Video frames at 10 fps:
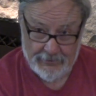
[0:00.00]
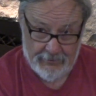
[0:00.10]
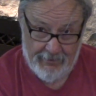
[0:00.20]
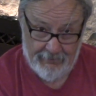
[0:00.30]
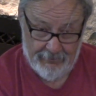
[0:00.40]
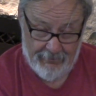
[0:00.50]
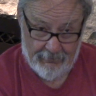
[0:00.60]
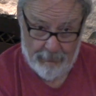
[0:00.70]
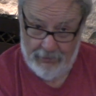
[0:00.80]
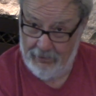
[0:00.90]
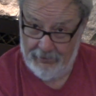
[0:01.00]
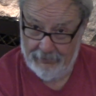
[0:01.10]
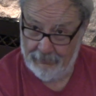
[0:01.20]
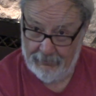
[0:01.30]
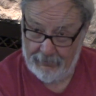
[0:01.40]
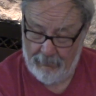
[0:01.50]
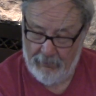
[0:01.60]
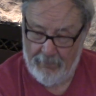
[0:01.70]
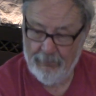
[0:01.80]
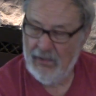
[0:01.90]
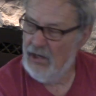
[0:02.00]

and that longer bear isn't going to come back.